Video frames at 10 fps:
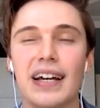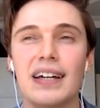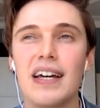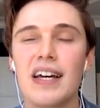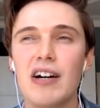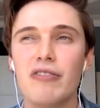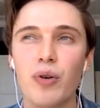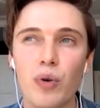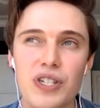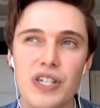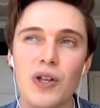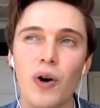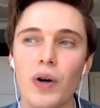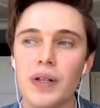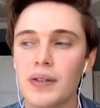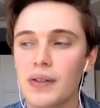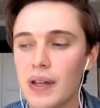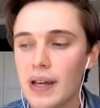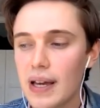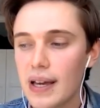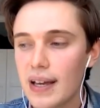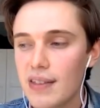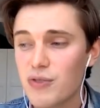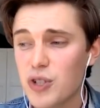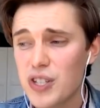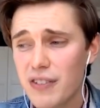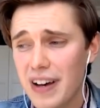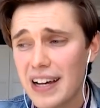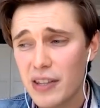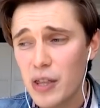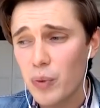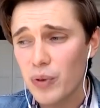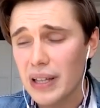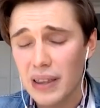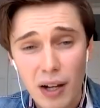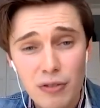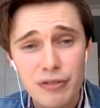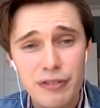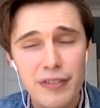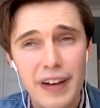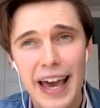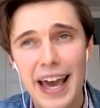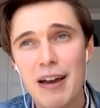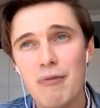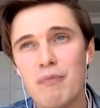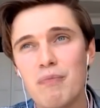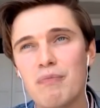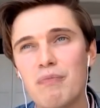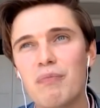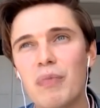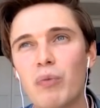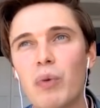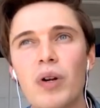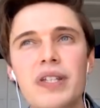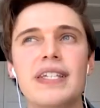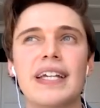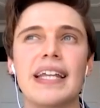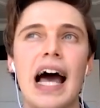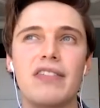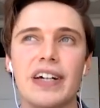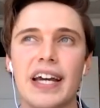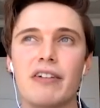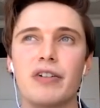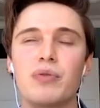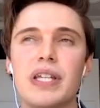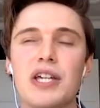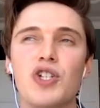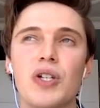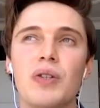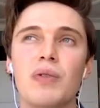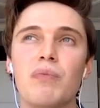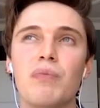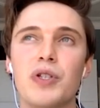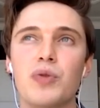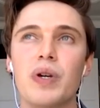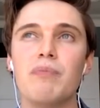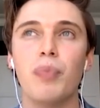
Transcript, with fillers: of focusing on just the fact that they were in love. Um, and we wanted to kind of have a kind of foundation between